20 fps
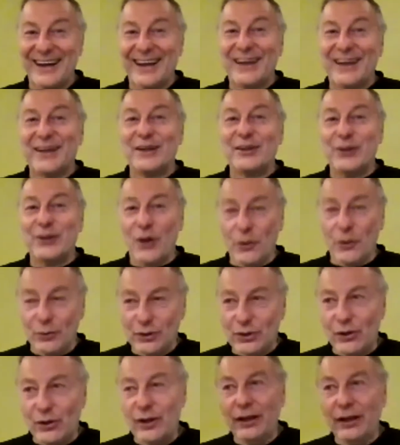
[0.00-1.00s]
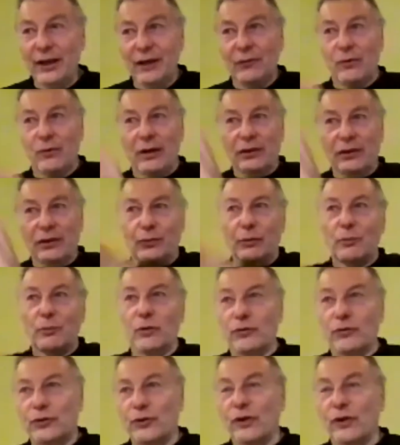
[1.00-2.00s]
So it was only once we
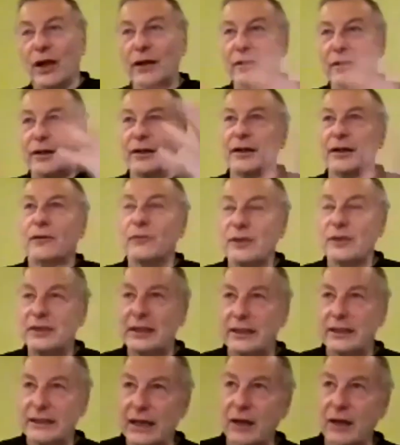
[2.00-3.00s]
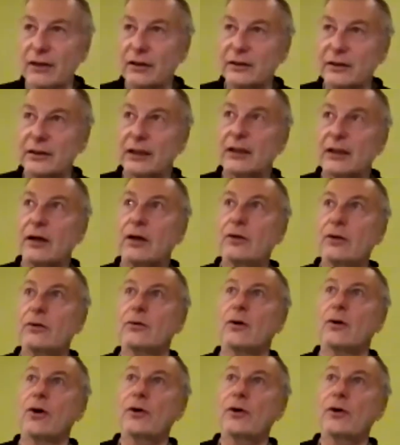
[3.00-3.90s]
moved to London and we sat down, it's like, oh,